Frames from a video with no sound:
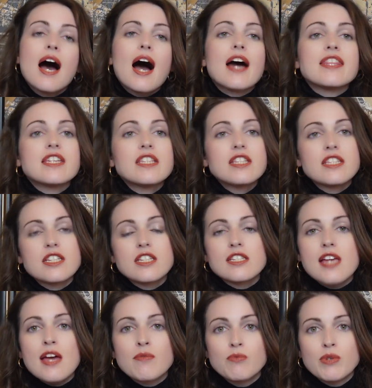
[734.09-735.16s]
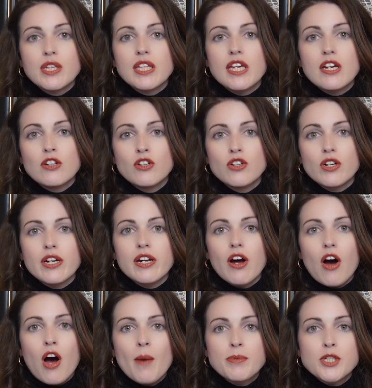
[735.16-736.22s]
I think that this is a really good
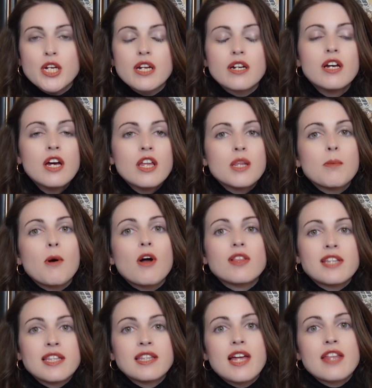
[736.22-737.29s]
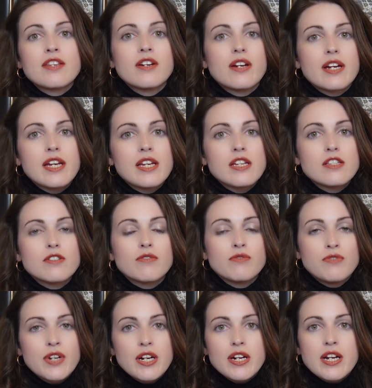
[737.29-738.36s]
option. The Pauline leather is
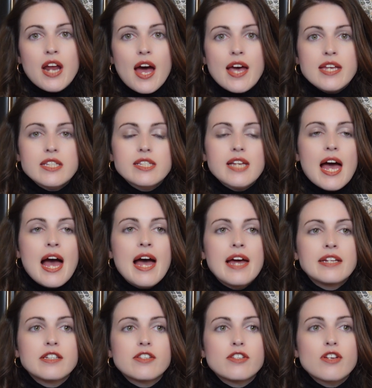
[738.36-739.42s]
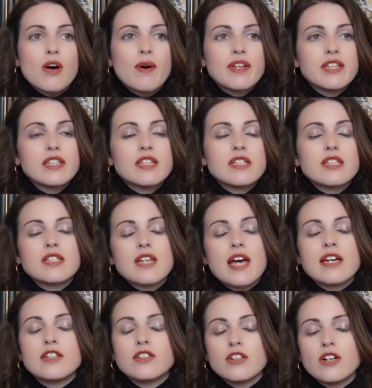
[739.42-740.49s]
very nice, and so I think this is
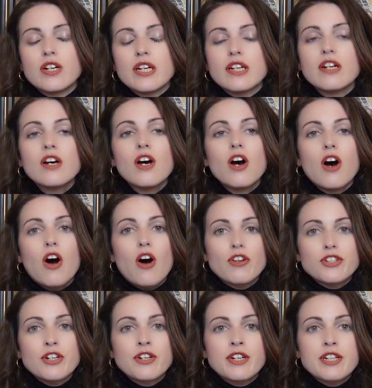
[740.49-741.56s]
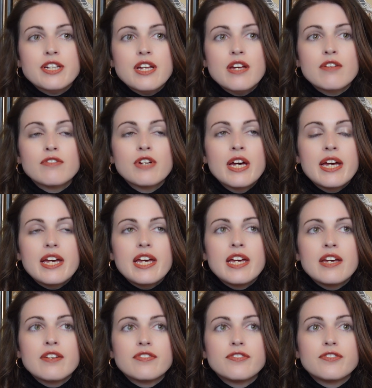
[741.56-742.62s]
a good alternative
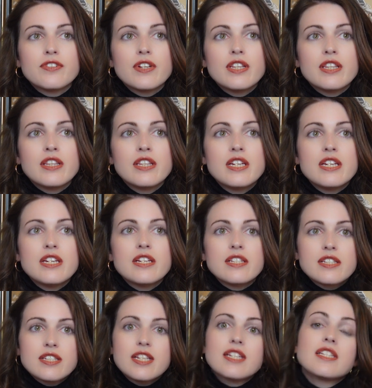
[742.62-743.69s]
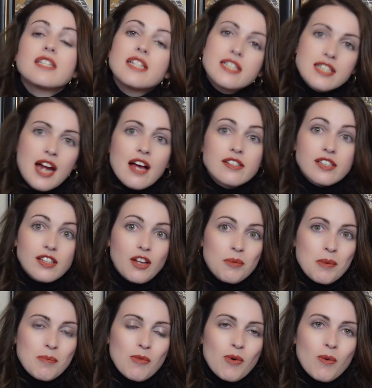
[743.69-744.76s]
if the Sicily style is a little
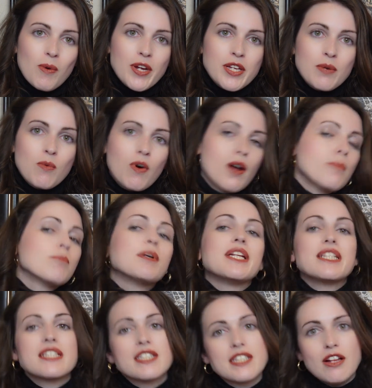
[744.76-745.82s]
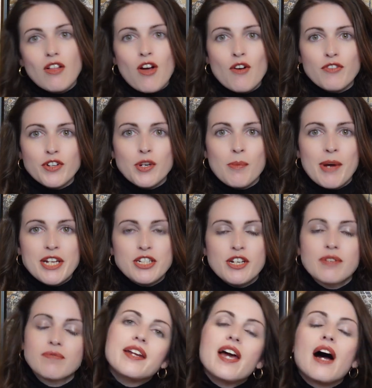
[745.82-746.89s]
bit more what you want, but it's still over your
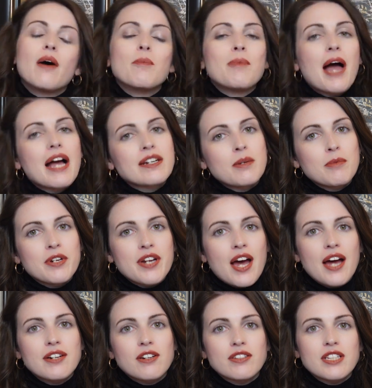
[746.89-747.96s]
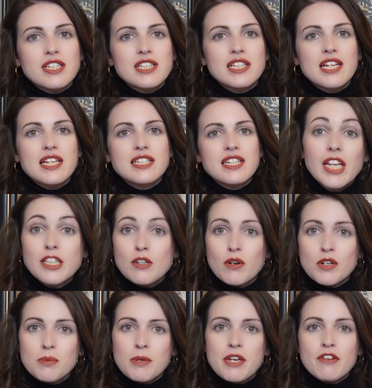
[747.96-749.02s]
budget. Now, bag number 9 on this list is
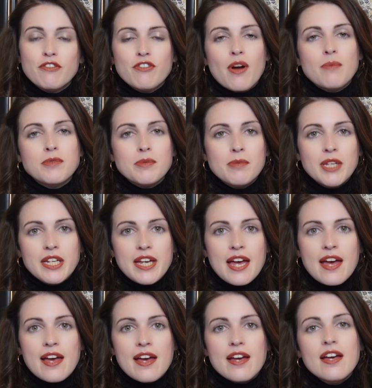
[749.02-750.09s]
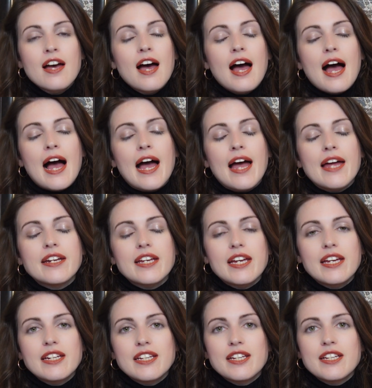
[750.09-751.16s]
going to be from DeMellier, and
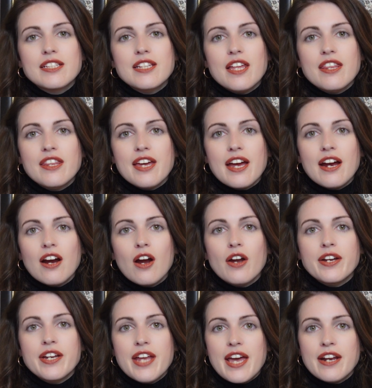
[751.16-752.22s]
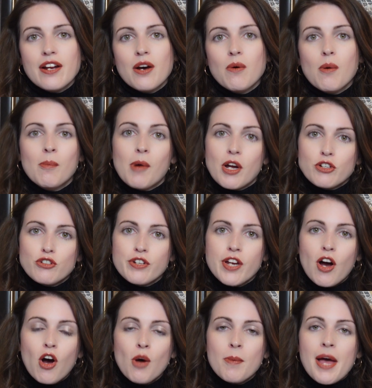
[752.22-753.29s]
it is their Nano
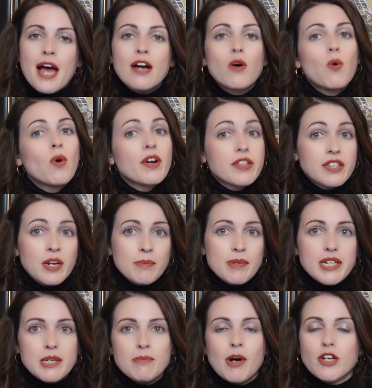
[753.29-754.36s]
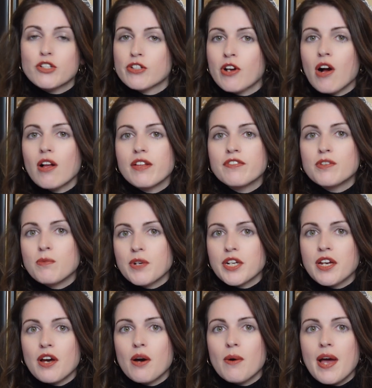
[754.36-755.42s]
Montreal bag, or their Mini Montreal if you want to
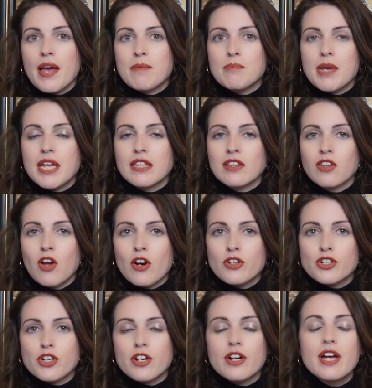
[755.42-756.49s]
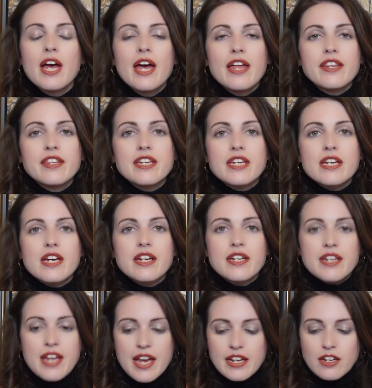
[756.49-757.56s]
go a bit larger. The
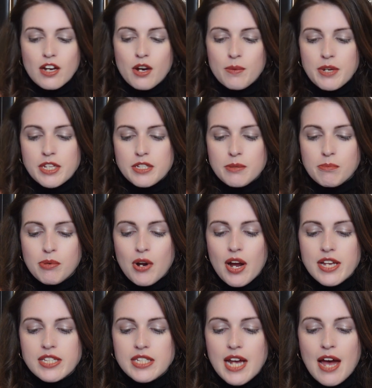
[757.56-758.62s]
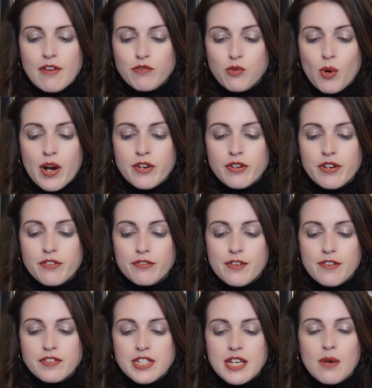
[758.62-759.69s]
Nano is priced at
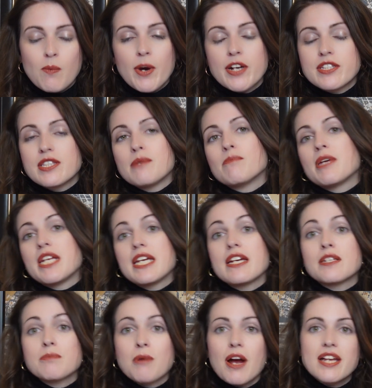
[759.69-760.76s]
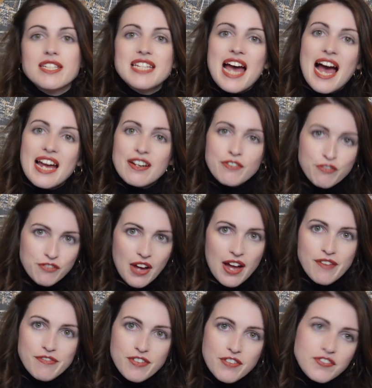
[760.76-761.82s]
$450, whereas the Midi is priced at
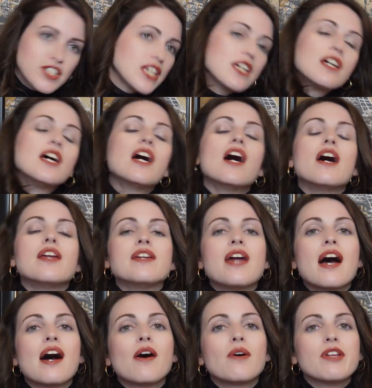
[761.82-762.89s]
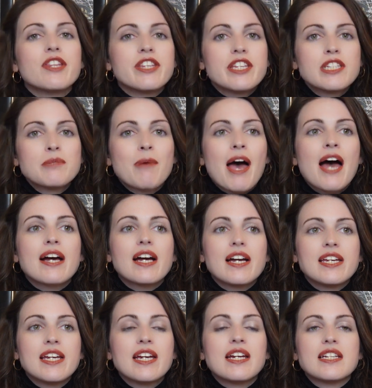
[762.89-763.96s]
$550. Now, this bag,
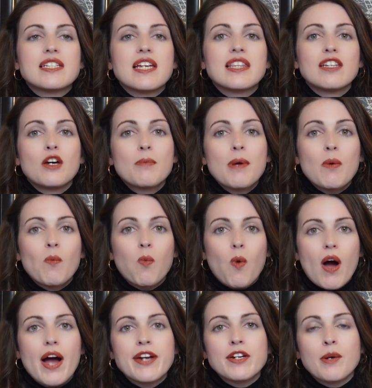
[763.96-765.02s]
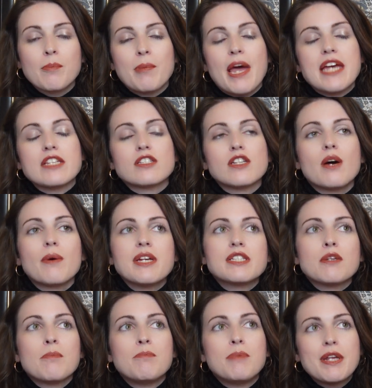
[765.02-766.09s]
again, it's a little bit wider base, so it's
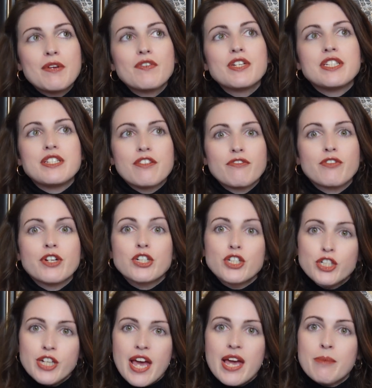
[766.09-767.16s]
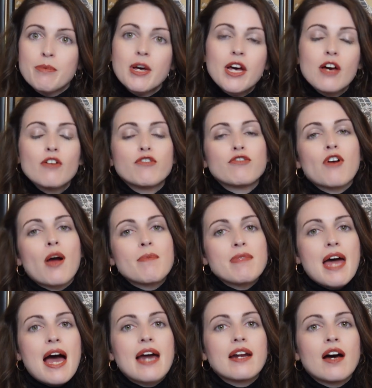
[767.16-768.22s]
a bit of a different shape from
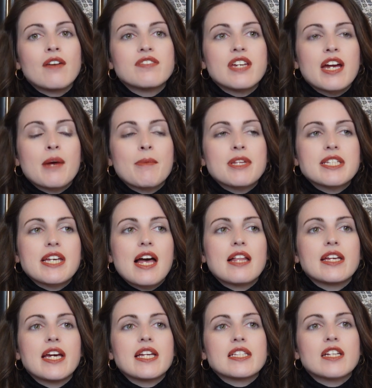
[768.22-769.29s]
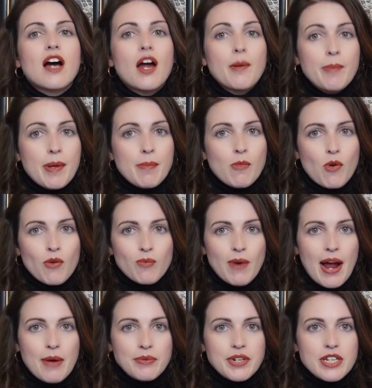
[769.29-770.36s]
that of the Hermes Kelly. It's got a bit more
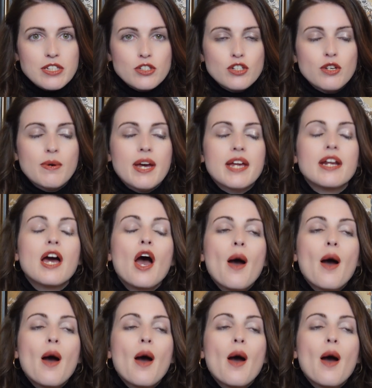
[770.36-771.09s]
roundness to it,